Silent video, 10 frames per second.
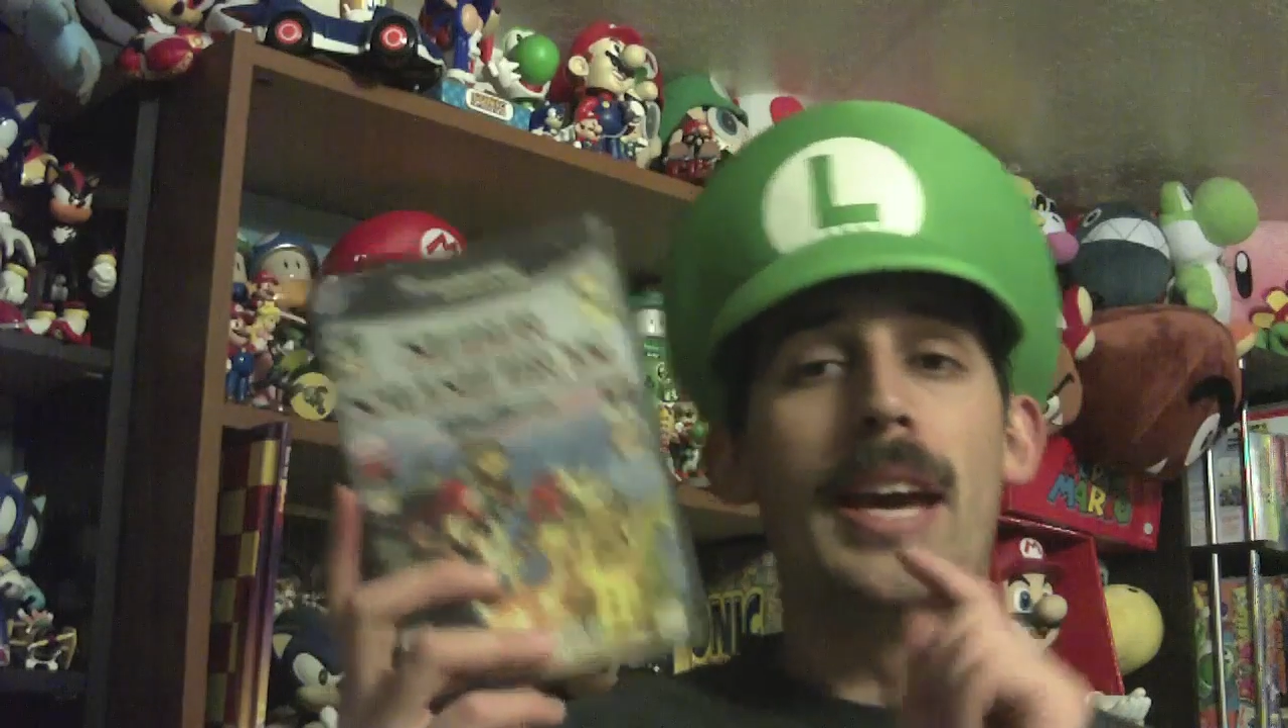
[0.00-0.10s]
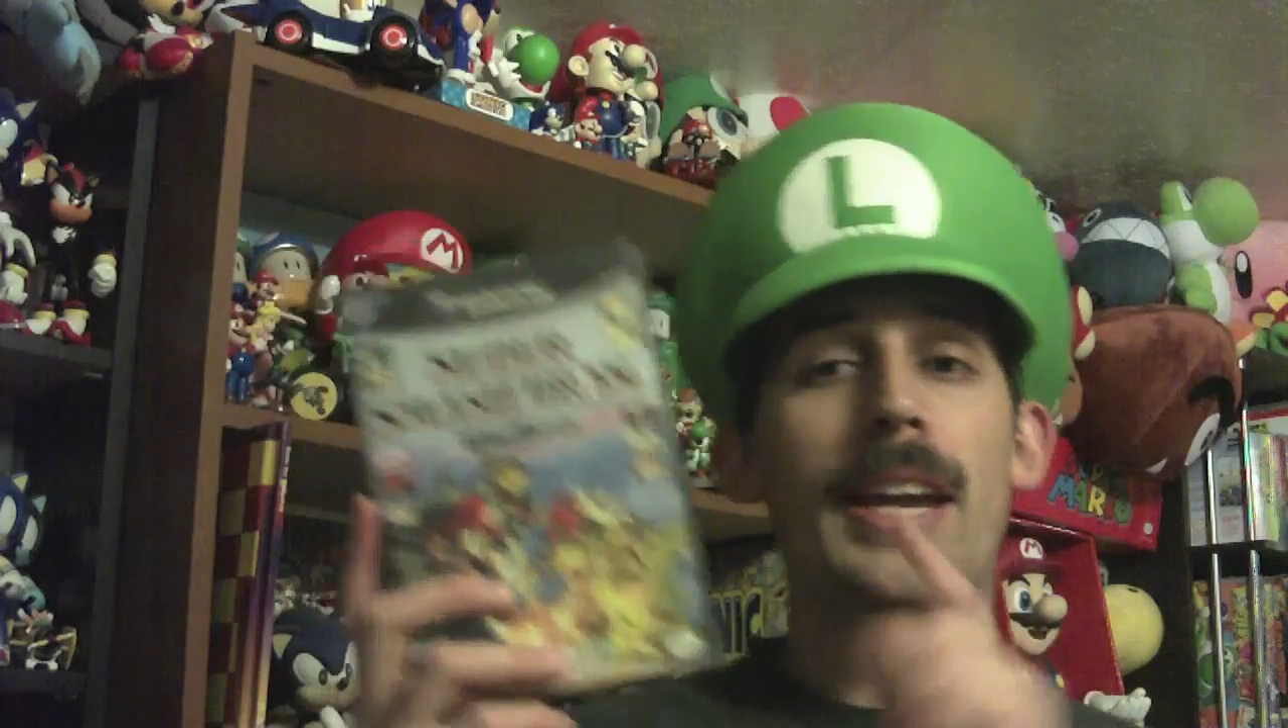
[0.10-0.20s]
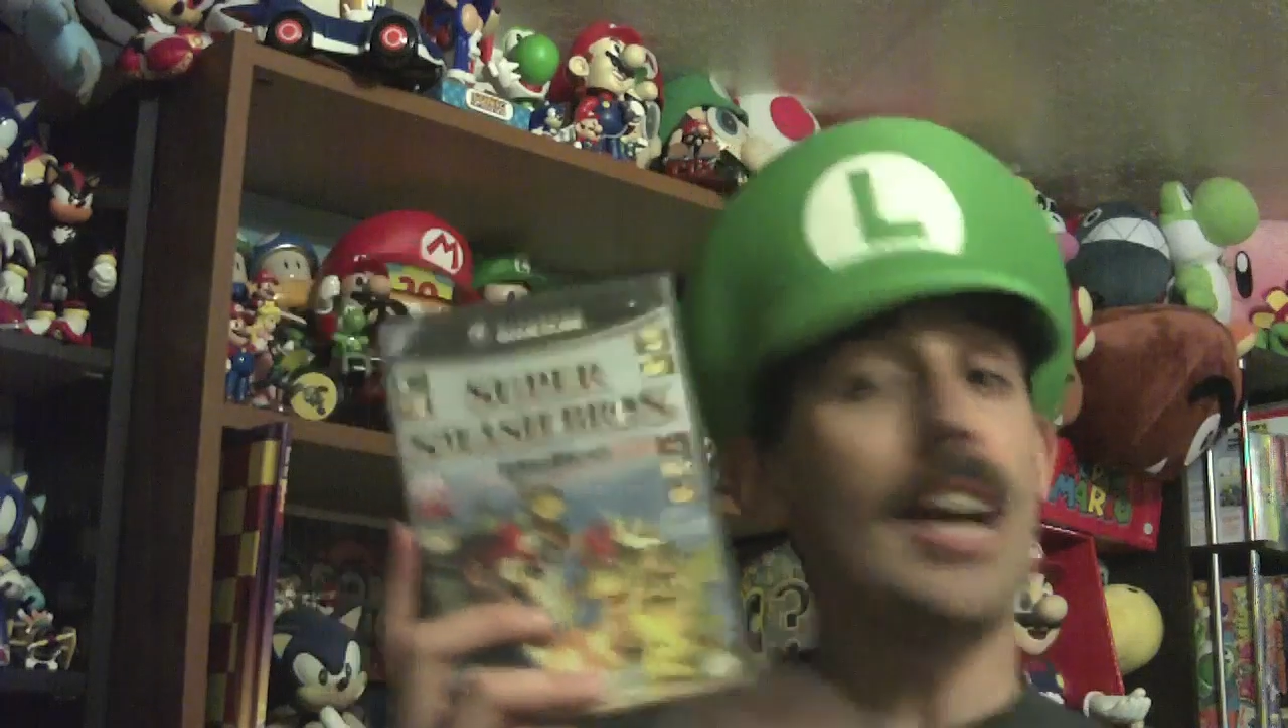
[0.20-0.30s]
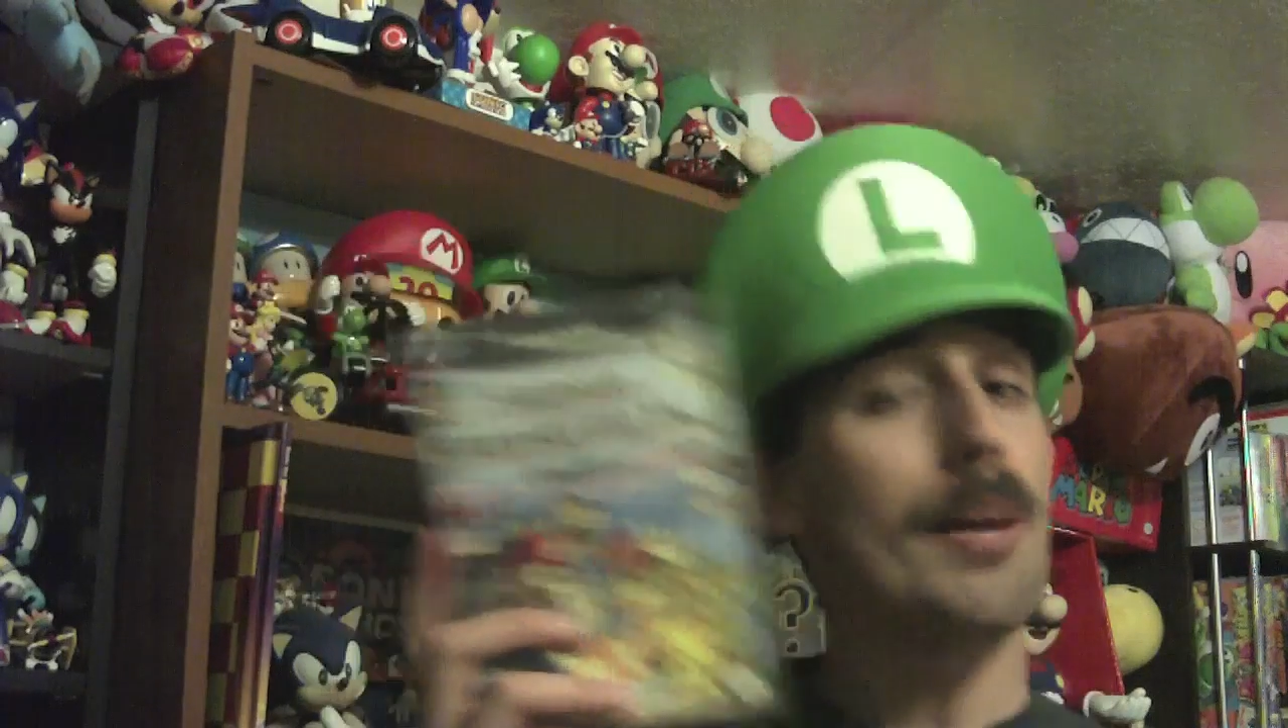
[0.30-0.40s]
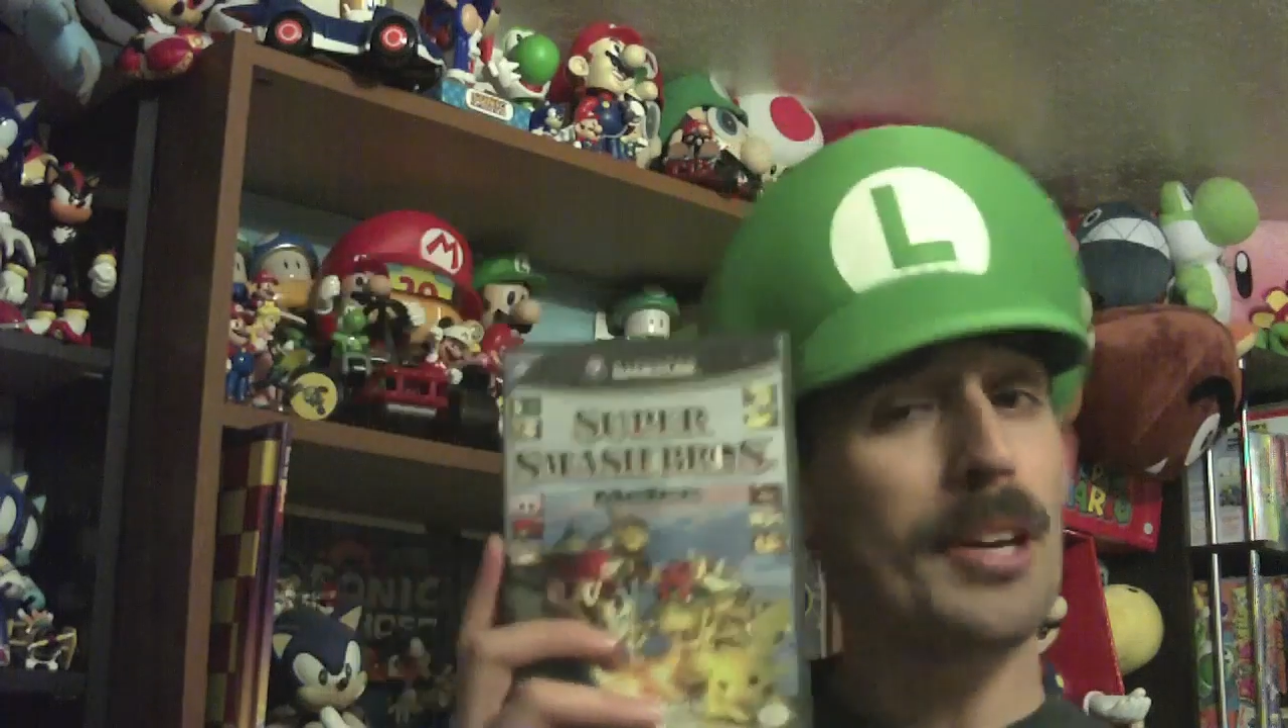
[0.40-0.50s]

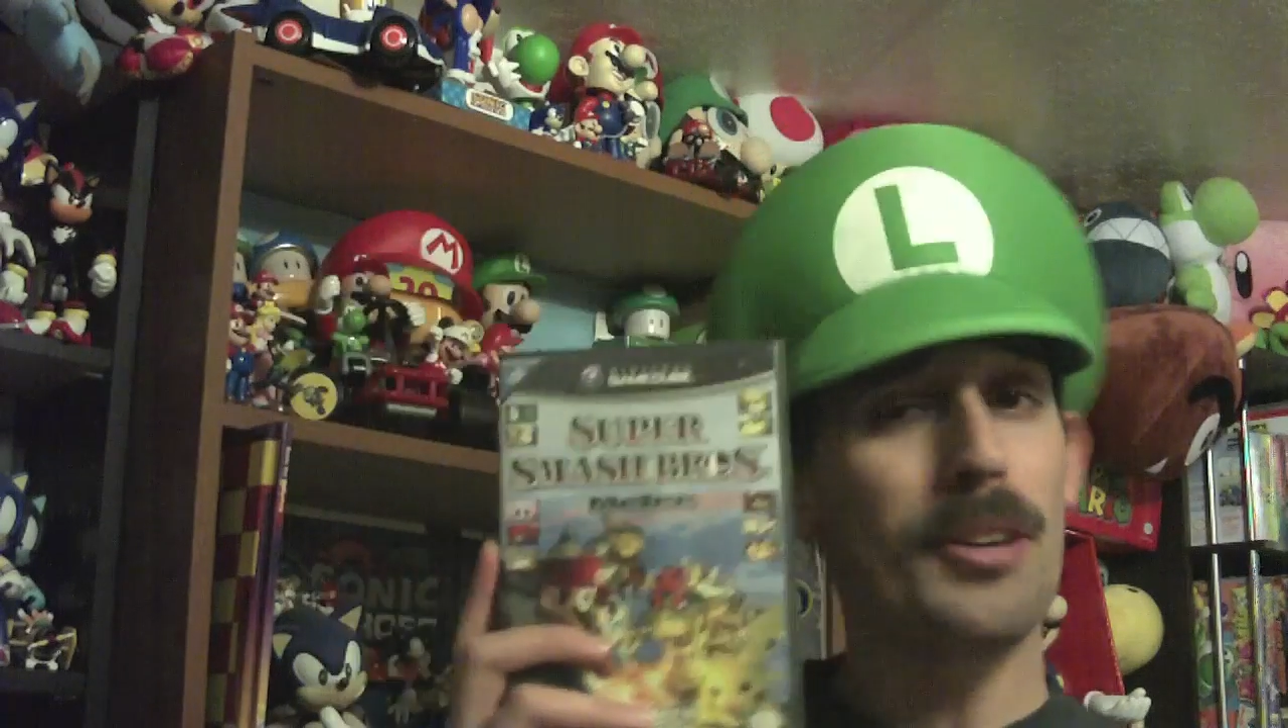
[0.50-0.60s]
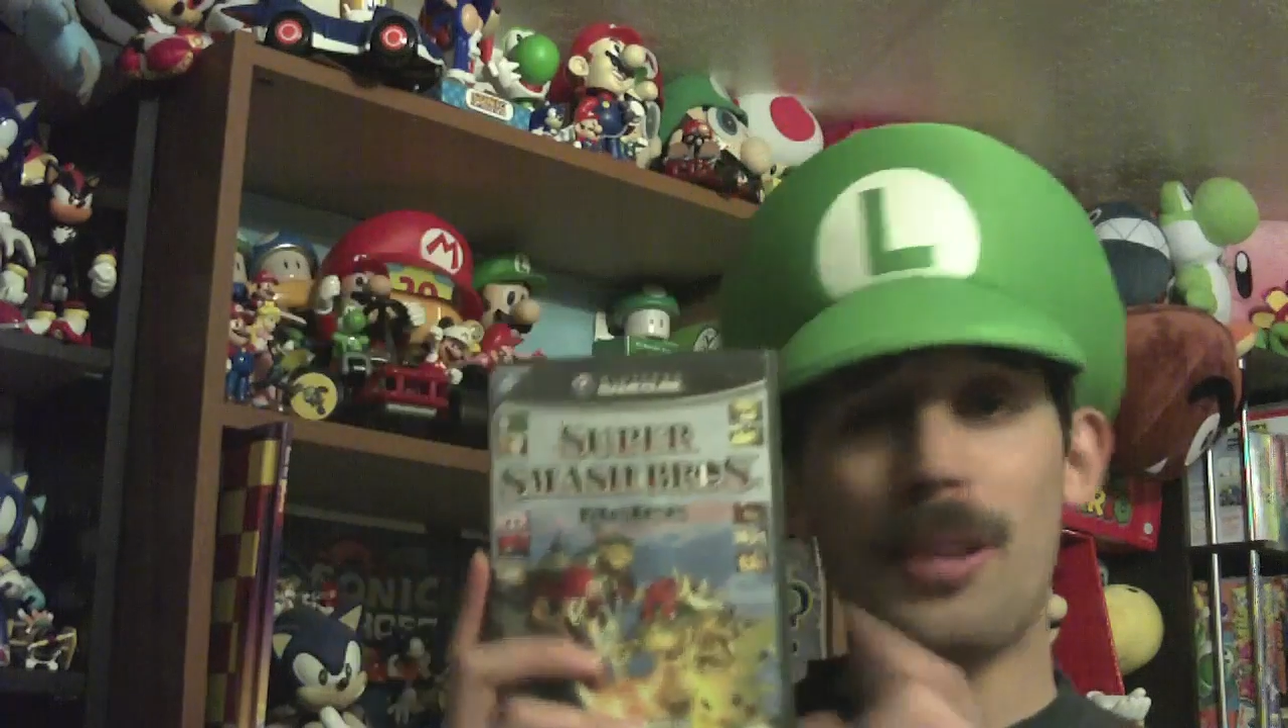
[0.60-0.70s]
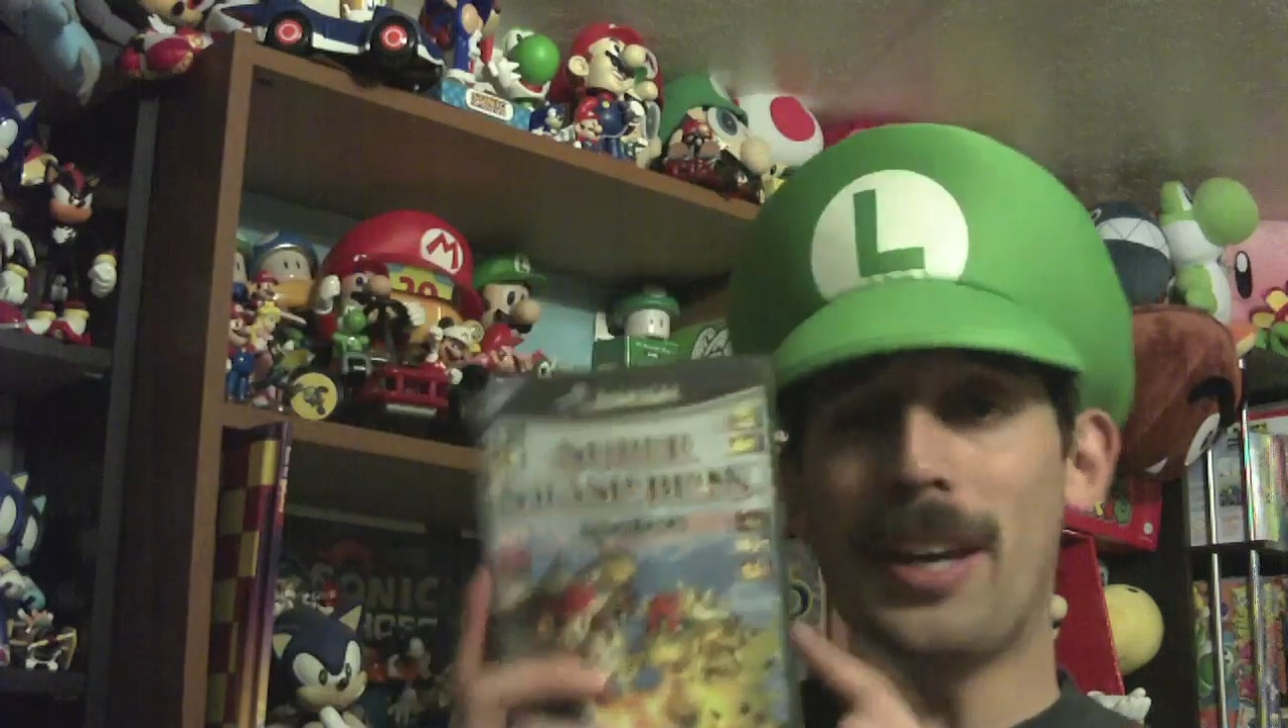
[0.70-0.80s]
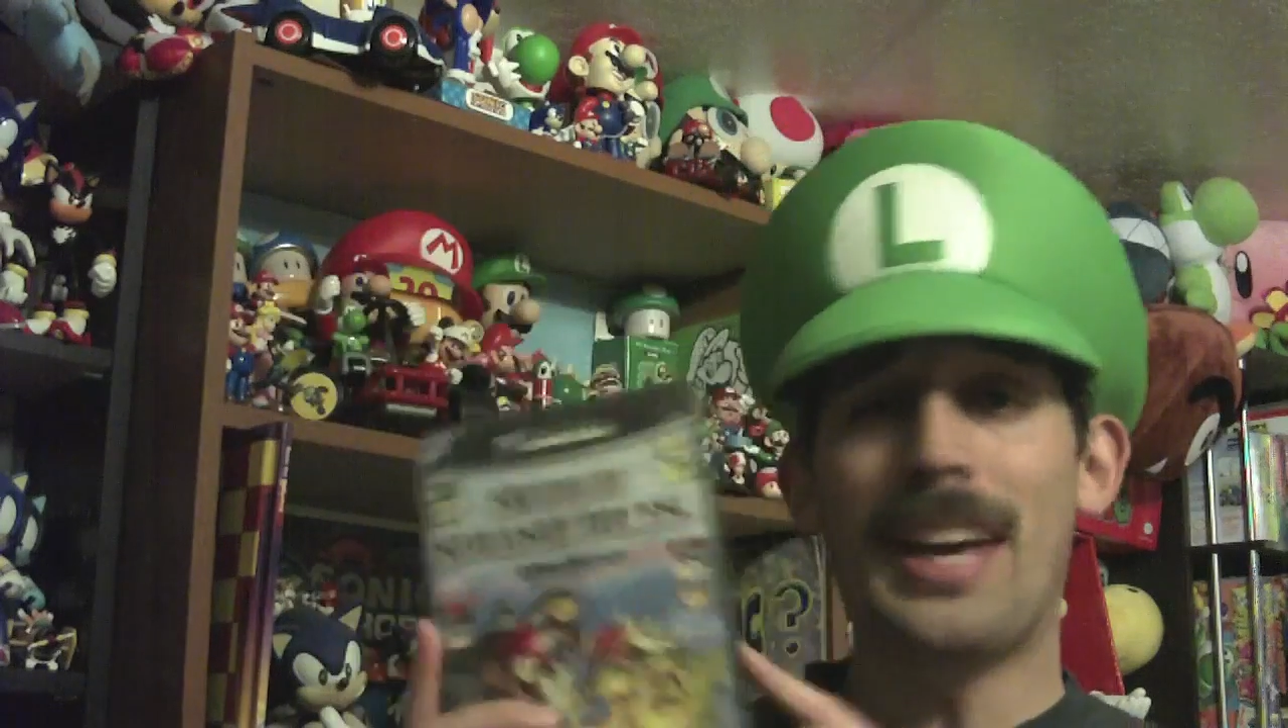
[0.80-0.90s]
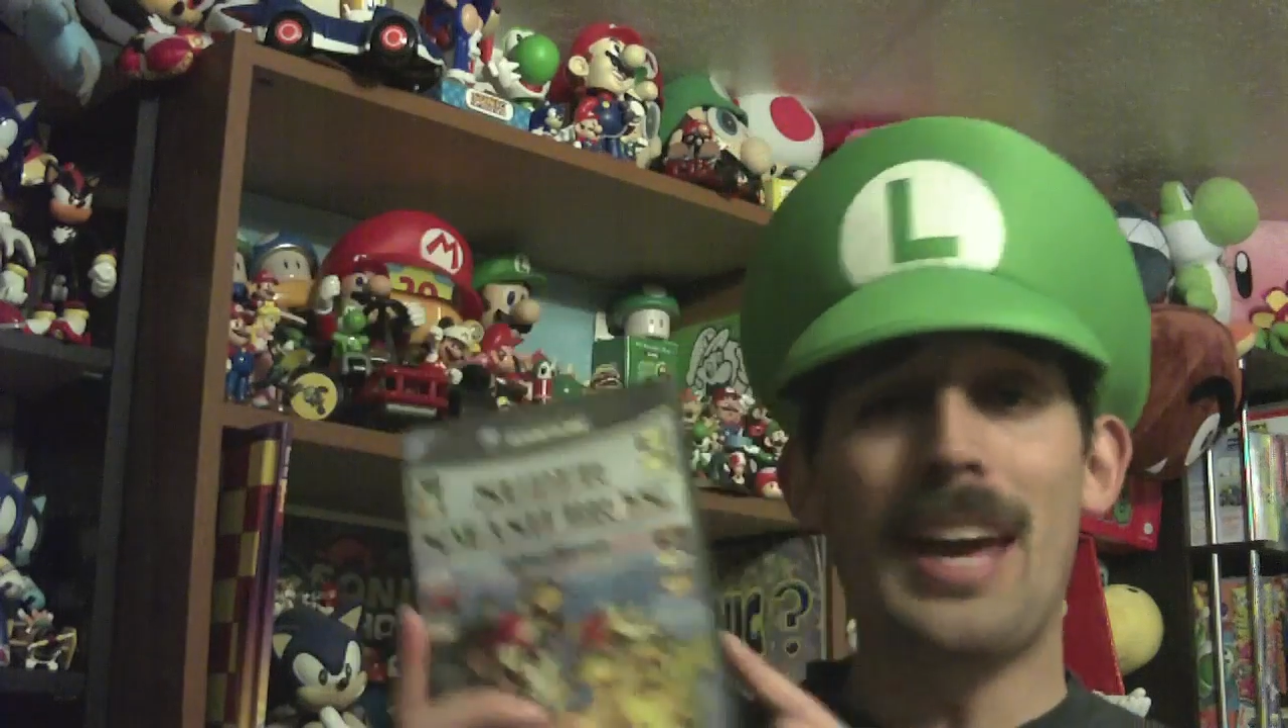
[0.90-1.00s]
and now I'm going to do that